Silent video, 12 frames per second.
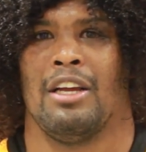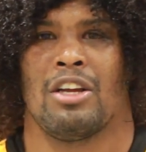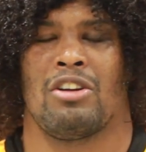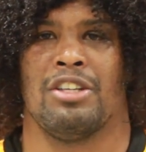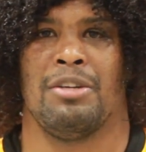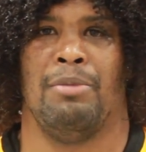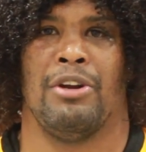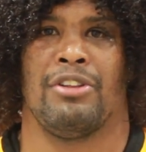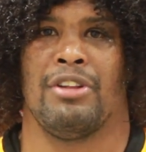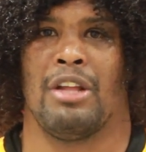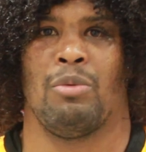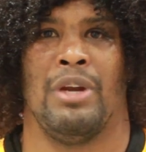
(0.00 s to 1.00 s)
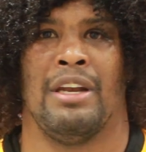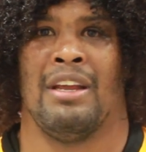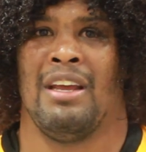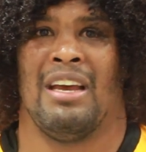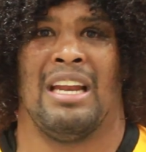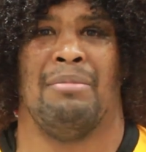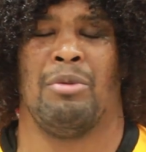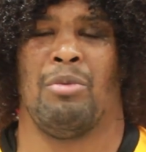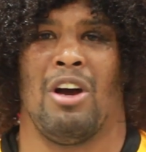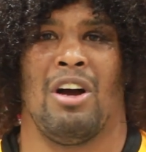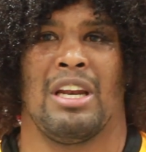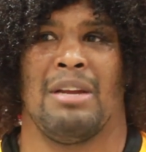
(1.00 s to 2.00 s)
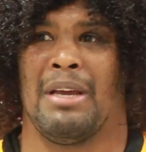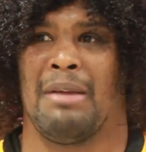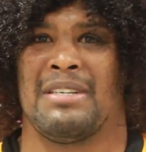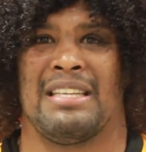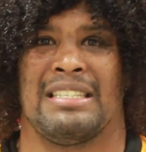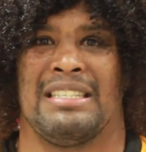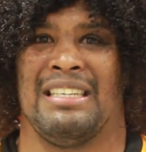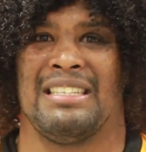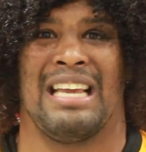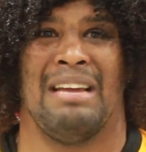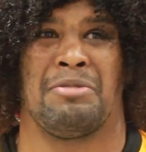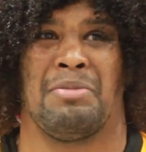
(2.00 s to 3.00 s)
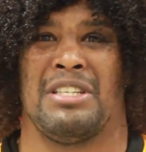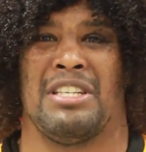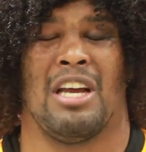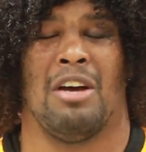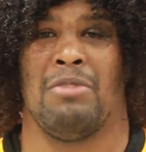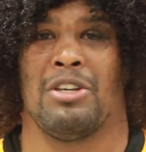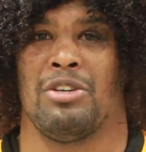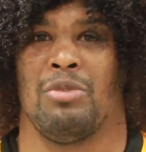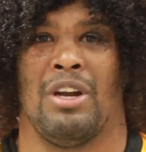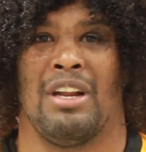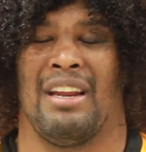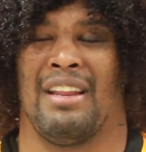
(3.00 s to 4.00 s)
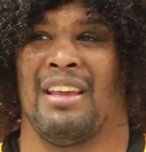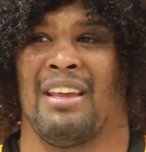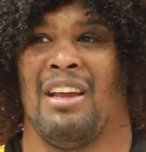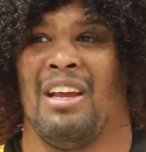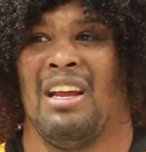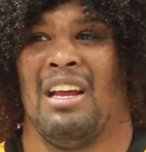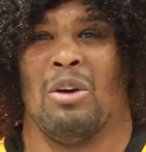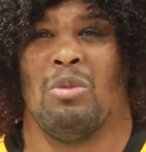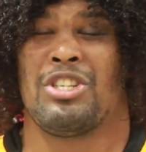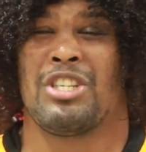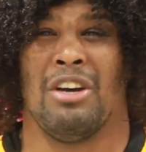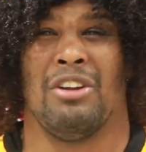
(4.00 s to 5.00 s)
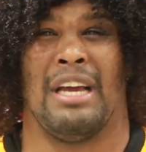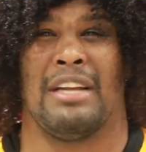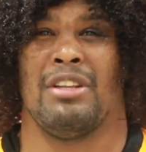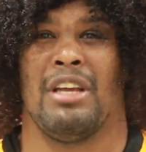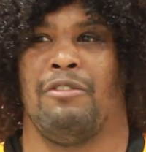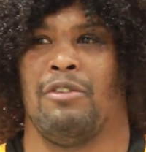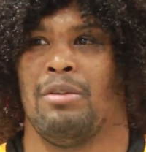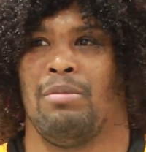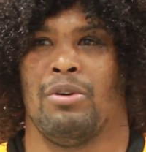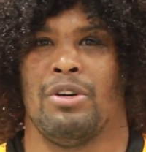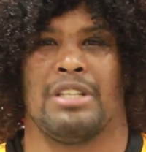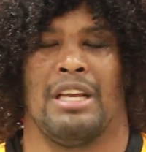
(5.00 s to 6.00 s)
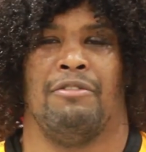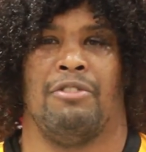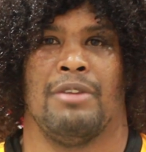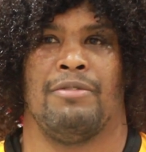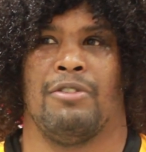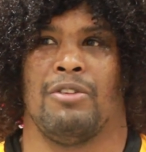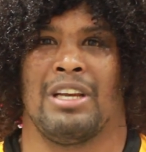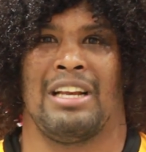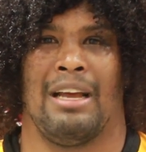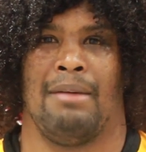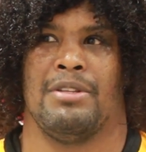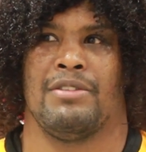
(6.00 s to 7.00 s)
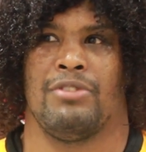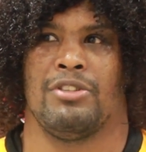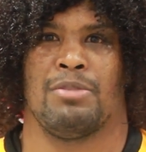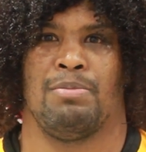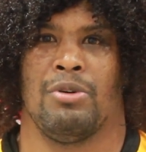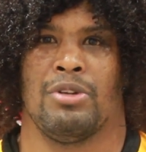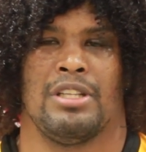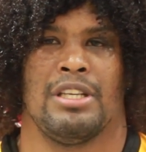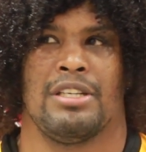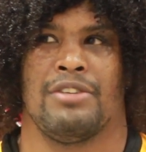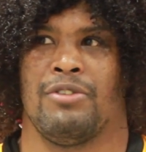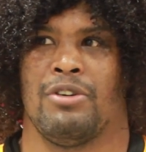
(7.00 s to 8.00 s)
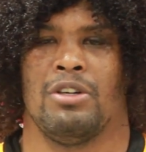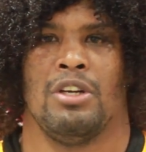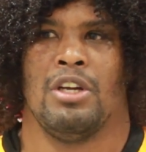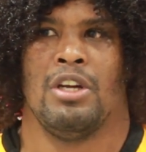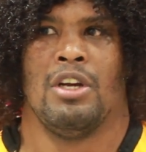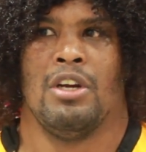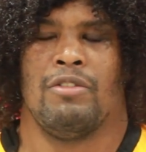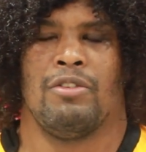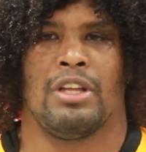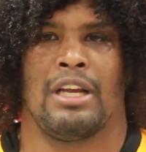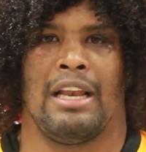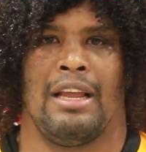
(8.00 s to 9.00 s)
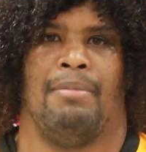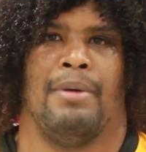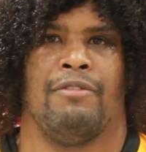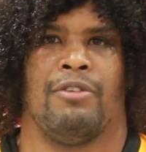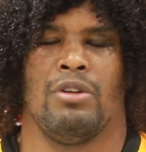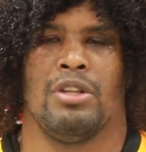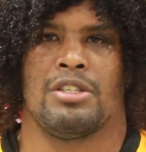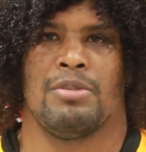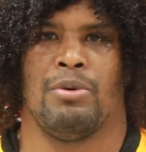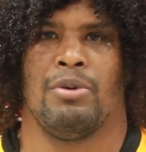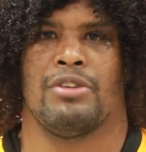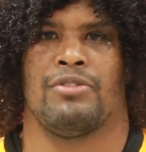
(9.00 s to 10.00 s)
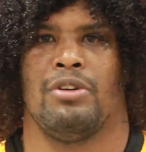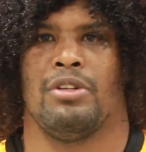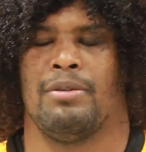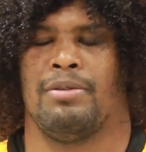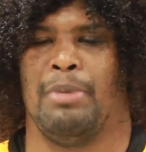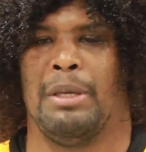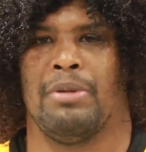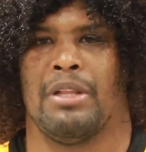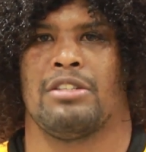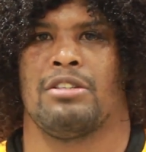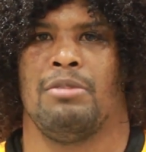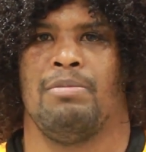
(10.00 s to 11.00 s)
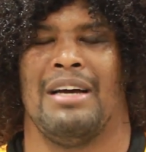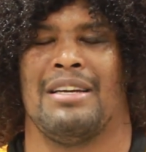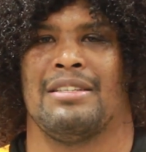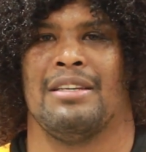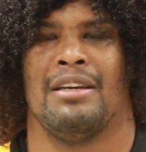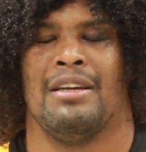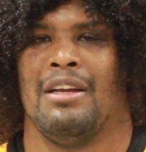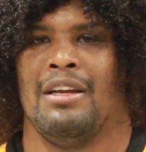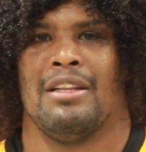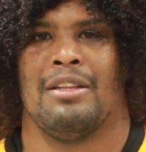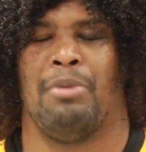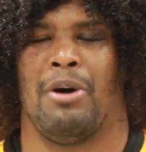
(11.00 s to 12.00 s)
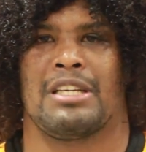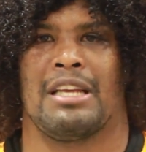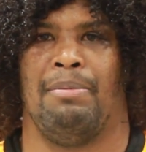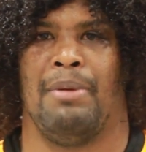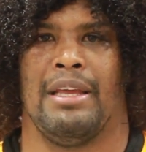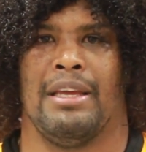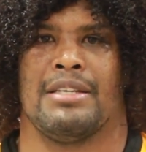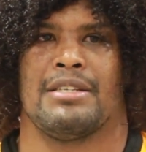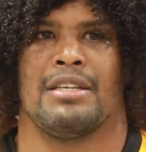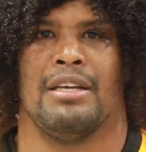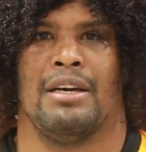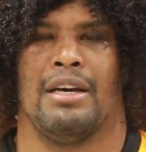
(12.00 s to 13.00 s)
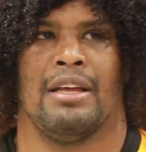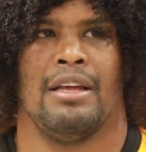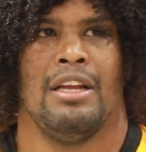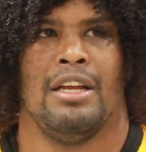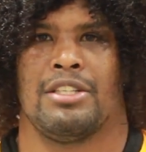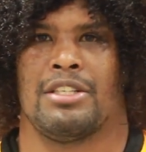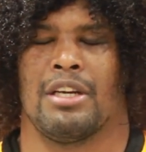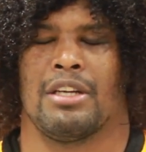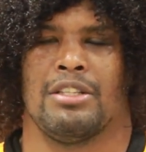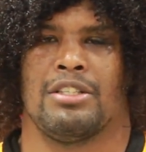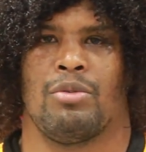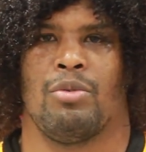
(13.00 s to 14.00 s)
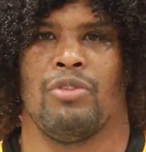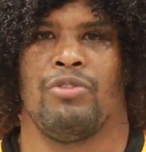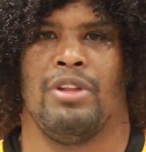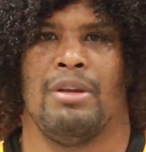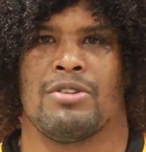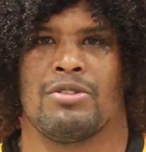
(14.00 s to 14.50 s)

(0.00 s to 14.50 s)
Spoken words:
contributed to that win. And I mean, we are going to make mistakes in these games, but just how much you want it, I think we show that today for the boys and for the club and for the supporters. This is for the club and for all the supporters, for all the people that stood by us the past couple of years. It's a reward for them as